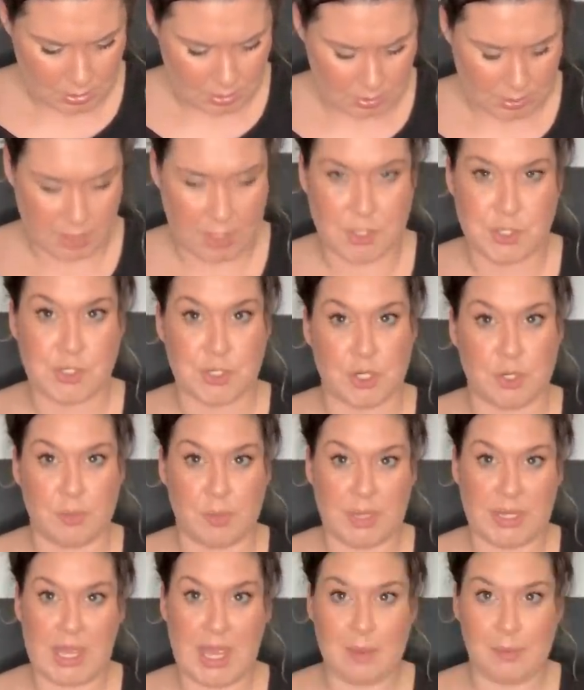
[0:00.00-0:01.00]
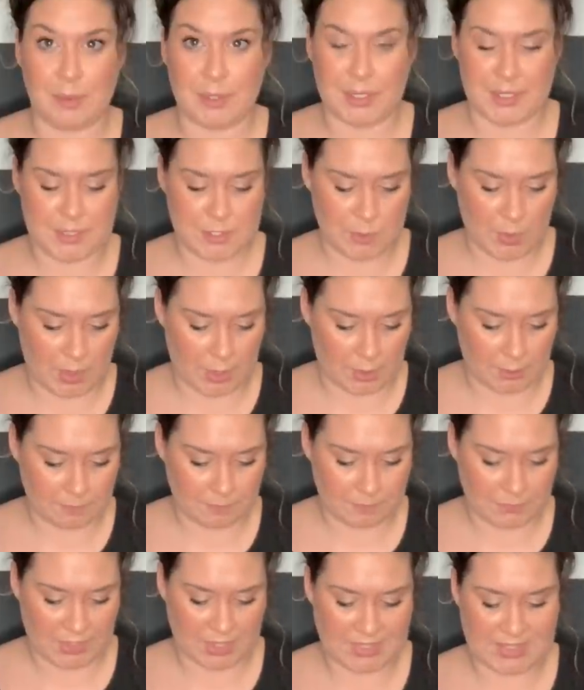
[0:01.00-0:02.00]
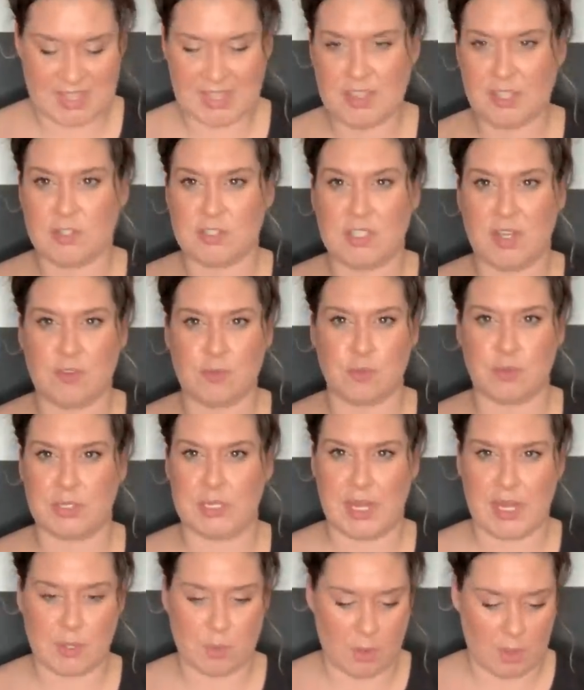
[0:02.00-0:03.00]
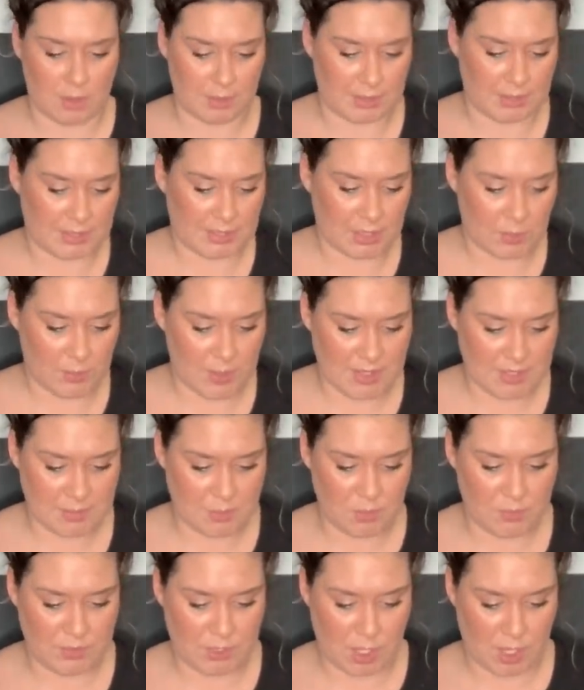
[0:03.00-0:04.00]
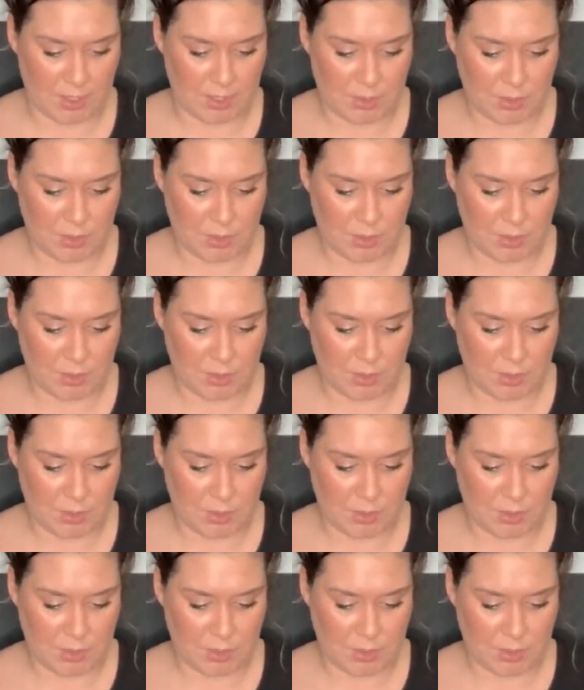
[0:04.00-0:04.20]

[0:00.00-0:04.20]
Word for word: Not a shirt, but a cable knit sweater. I think their stuff's really high quality. Anyways, I'm moving on.